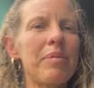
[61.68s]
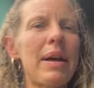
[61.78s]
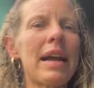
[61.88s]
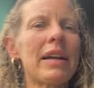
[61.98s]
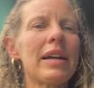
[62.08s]

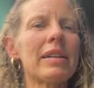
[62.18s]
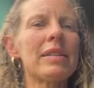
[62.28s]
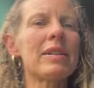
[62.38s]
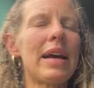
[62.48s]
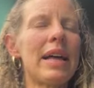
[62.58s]
background.
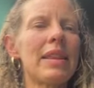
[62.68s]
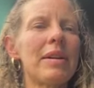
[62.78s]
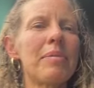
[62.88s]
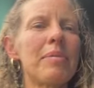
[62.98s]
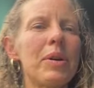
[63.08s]
So, at
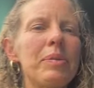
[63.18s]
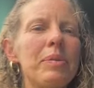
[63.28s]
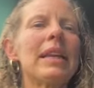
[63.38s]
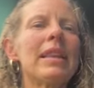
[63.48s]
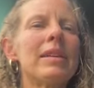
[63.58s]
the
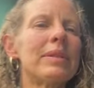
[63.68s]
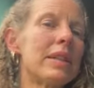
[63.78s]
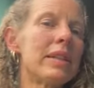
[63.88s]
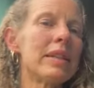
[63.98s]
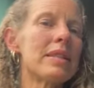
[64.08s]
moment in the
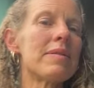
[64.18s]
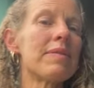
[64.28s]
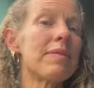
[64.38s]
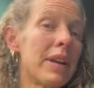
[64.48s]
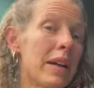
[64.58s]
world, it's a
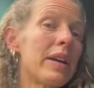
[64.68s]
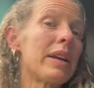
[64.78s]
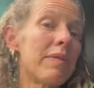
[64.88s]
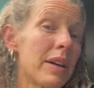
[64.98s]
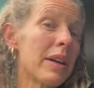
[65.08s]

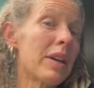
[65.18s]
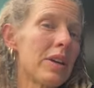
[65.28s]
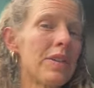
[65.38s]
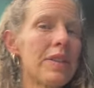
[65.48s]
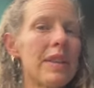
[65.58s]
very, very
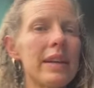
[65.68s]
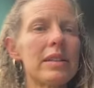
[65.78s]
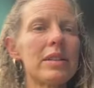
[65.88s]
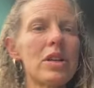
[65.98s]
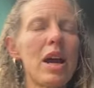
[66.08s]
good thing
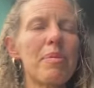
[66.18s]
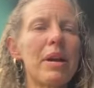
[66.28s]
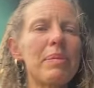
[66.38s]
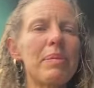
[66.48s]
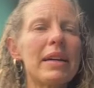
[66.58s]
to drop
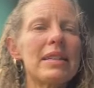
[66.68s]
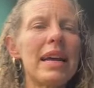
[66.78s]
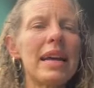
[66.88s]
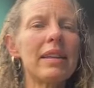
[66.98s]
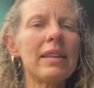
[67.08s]
our
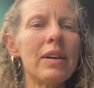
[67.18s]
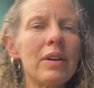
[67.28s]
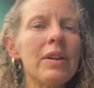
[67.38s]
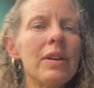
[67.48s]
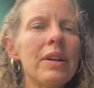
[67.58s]
parasite
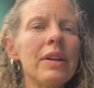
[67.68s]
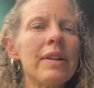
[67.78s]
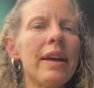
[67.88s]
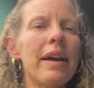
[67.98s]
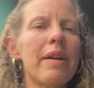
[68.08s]
load.
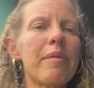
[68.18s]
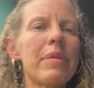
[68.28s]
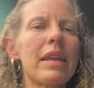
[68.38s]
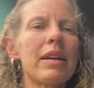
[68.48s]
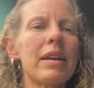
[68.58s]

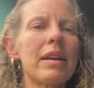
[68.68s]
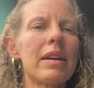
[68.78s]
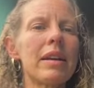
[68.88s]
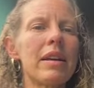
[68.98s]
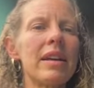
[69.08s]
There
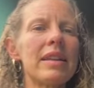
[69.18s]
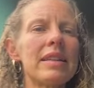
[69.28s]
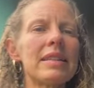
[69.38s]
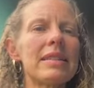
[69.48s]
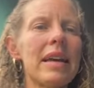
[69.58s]

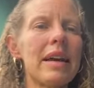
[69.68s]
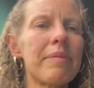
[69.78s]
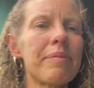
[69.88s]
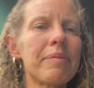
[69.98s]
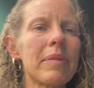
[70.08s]
is
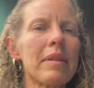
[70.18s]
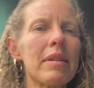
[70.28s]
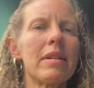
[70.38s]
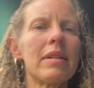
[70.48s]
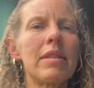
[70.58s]

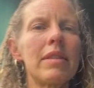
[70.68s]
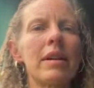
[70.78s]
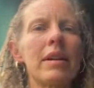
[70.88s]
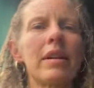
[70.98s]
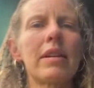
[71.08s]

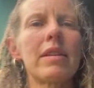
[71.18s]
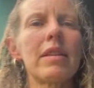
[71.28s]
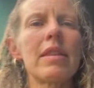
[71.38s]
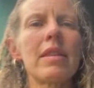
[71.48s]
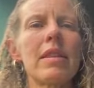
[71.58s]
there
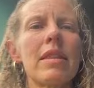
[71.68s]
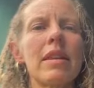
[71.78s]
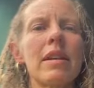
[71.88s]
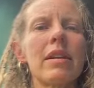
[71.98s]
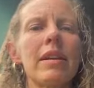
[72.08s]

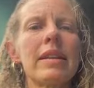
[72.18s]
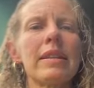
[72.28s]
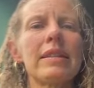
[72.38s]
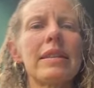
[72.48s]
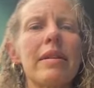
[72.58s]
there is